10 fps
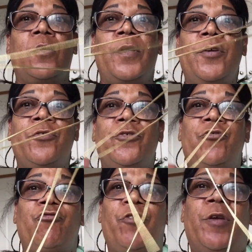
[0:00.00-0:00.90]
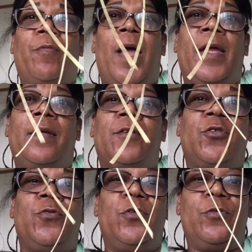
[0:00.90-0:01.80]
So here's your string, right?
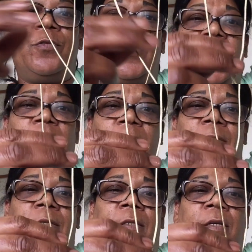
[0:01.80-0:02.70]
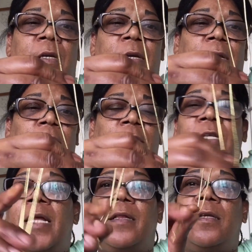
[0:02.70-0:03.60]
2 loose ends.
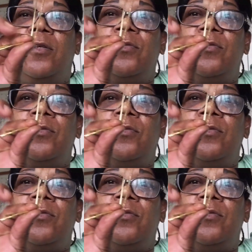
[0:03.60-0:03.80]
You take the